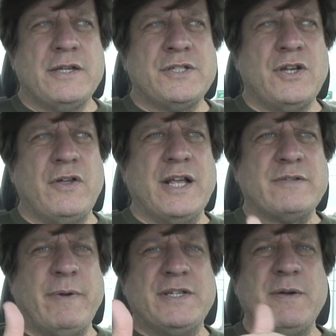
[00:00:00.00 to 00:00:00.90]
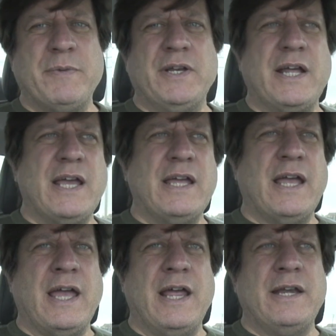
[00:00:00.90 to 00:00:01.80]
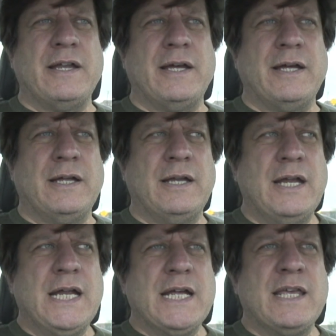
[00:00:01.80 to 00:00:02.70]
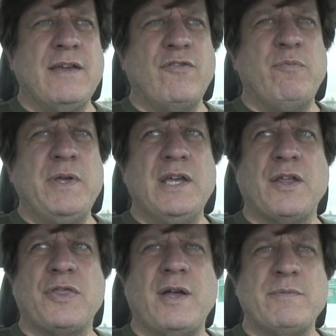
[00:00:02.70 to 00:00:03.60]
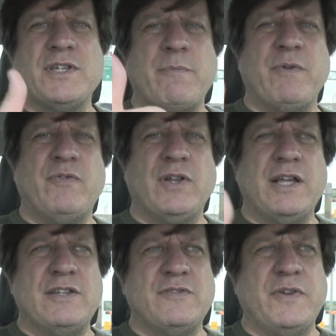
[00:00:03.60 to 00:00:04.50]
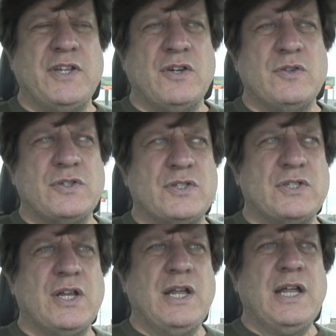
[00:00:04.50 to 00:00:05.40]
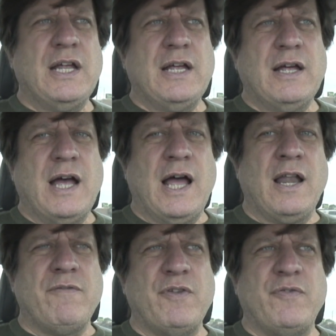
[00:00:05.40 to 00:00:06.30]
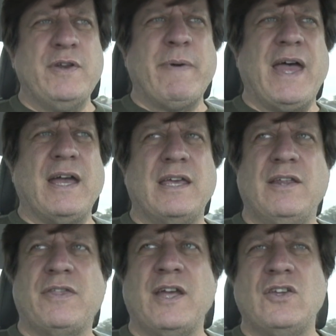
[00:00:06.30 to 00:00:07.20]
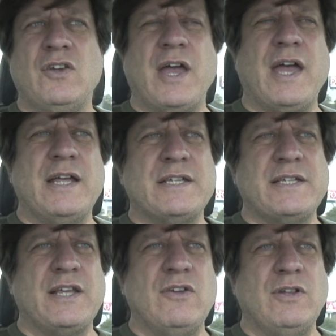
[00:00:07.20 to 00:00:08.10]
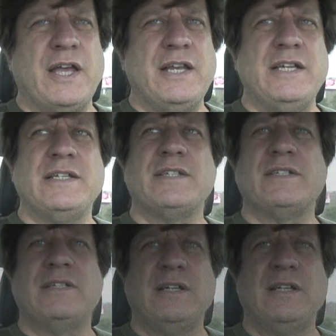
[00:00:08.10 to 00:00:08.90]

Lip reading: So that's my tip of the day. And give me a thumbs up if you like these videos. I love the feedback. Thank you guys. Thank you ladies.